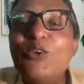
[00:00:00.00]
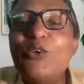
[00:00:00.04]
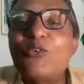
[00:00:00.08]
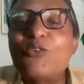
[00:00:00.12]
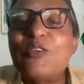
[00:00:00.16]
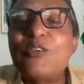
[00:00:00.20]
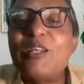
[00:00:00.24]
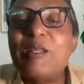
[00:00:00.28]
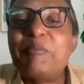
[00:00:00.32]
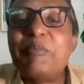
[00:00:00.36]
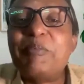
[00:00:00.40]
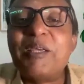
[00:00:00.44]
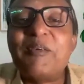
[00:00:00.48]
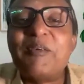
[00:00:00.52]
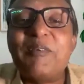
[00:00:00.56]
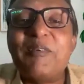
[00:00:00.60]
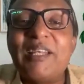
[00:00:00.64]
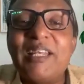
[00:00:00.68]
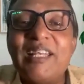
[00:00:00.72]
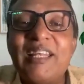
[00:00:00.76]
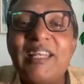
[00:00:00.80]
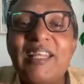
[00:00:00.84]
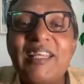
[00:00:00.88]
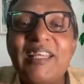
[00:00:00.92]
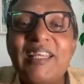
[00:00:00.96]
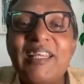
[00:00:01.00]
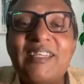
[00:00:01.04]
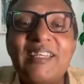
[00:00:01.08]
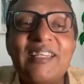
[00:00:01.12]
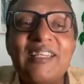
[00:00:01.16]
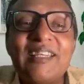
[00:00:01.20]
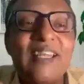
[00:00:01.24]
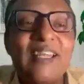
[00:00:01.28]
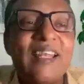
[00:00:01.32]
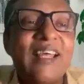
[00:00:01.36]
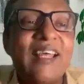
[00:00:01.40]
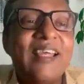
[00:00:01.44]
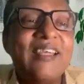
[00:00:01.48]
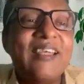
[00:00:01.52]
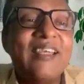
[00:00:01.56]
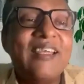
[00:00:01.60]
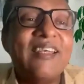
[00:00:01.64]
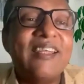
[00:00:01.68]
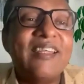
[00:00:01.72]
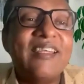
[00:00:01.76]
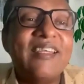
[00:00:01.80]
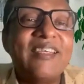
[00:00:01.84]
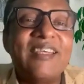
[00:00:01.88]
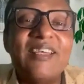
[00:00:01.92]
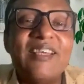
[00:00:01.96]
Sleeping very late in the night,
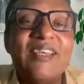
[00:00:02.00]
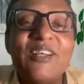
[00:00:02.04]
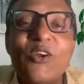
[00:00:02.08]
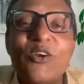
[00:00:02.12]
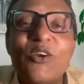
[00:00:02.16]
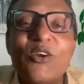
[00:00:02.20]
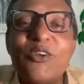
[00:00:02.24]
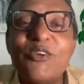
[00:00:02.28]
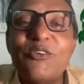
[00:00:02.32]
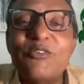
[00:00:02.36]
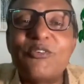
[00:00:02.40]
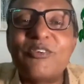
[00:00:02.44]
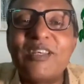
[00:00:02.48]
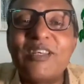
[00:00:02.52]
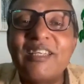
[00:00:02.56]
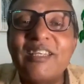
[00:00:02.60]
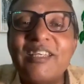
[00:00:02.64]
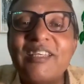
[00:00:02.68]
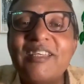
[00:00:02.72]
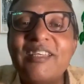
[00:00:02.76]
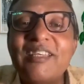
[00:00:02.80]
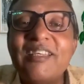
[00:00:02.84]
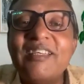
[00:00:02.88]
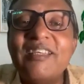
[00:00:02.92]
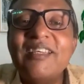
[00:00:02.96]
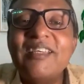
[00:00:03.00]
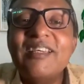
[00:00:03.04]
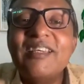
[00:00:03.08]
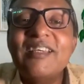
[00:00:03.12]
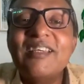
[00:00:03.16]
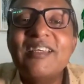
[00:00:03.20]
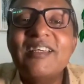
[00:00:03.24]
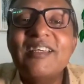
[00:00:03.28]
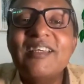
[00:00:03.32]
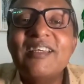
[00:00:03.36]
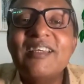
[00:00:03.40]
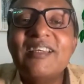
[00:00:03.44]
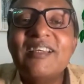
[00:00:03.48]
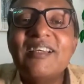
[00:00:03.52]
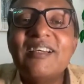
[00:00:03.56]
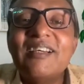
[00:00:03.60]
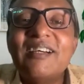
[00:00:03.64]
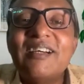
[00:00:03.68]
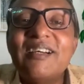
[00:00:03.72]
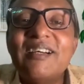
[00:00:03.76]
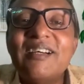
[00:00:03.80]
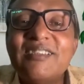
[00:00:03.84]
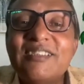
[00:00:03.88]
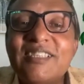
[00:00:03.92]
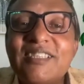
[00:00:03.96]
drinking a lot of tea,
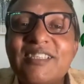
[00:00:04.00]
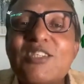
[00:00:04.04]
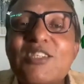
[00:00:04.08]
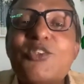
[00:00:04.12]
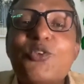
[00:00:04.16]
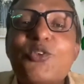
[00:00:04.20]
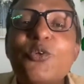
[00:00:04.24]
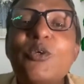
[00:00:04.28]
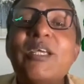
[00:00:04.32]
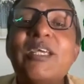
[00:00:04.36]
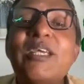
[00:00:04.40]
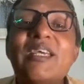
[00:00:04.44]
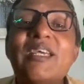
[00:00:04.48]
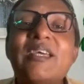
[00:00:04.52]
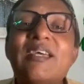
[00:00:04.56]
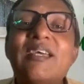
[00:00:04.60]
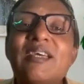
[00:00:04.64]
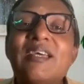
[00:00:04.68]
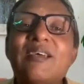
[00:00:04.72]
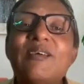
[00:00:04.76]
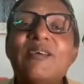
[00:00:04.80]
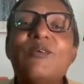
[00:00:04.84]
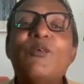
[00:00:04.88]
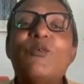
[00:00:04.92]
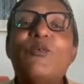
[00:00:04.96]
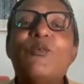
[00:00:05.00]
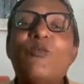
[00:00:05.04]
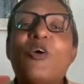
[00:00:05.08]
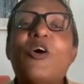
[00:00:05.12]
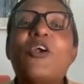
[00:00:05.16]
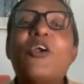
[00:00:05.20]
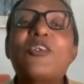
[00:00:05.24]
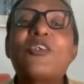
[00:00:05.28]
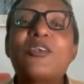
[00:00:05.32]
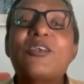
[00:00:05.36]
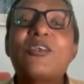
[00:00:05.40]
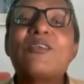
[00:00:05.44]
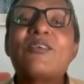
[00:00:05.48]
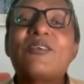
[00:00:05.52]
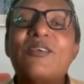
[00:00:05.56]
just doing what